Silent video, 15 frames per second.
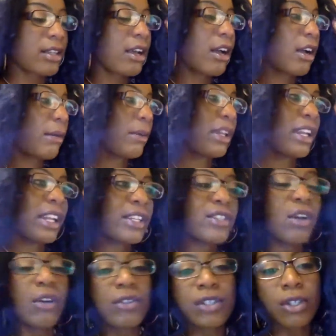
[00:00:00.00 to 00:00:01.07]
And it's
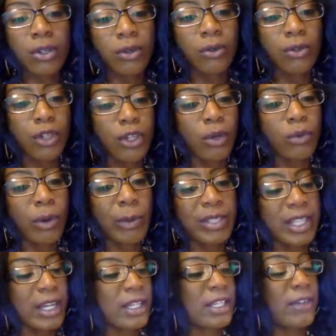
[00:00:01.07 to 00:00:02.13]
also,
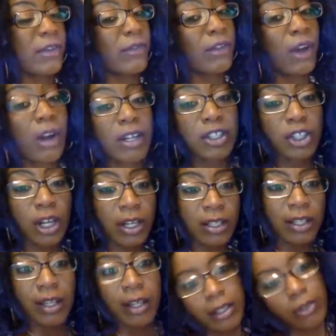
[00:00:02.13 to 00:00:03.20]
representative of the heart chakra,